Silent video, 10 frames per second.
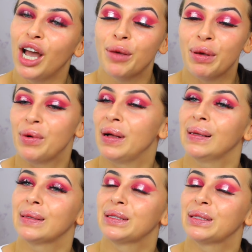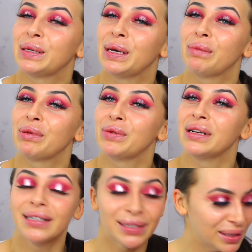hope it works. I hope it
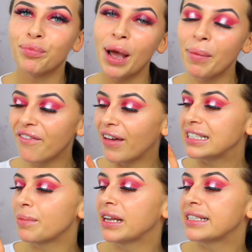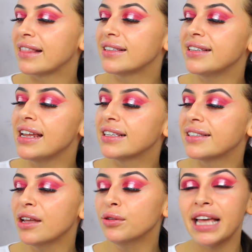works. To prime my face, I'm going to take the Stila
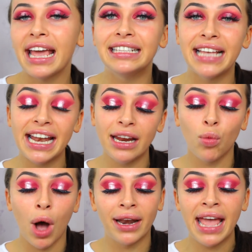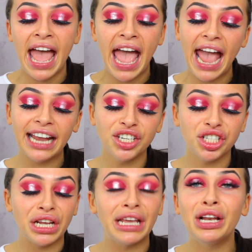Stay All Day ten in one
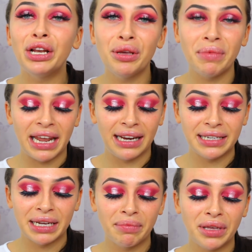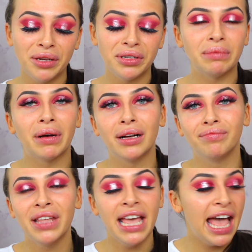H D Illuminating Beauty Balm.
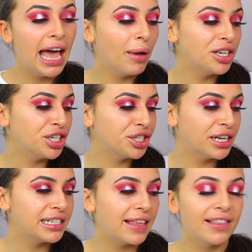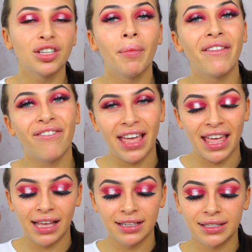And I'm actually just going to take this on my
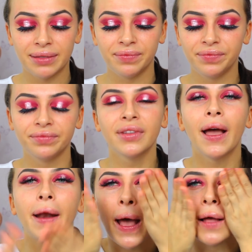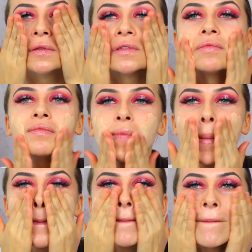fingers and hands
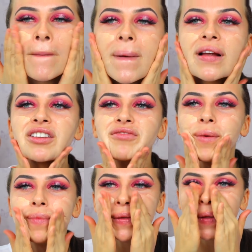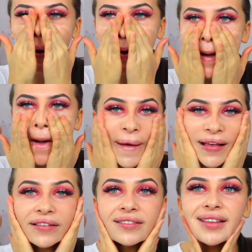and just rub this in.
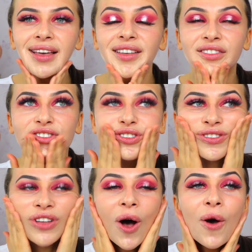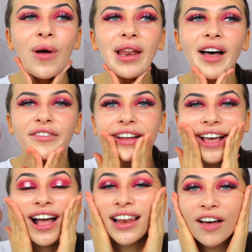This is so
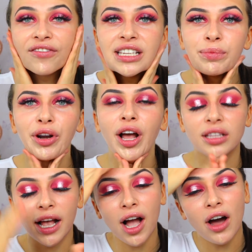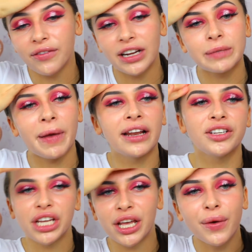lovely. I love this product. Like, I can't even explain
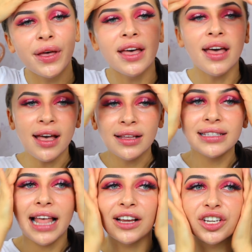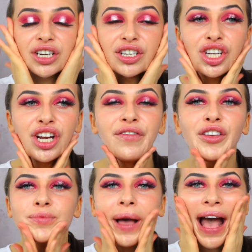it to you. Slash, shouldn't have
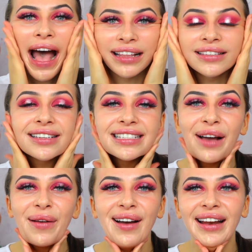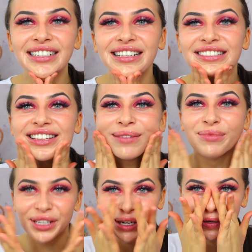used my hands because now I can't actually see.
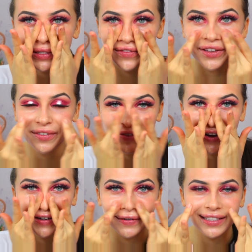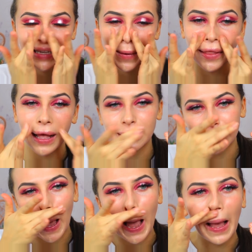I'm just going to use the viewfinder and see what that's
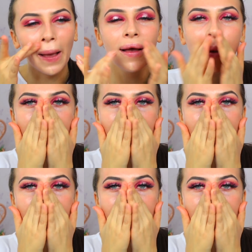saying.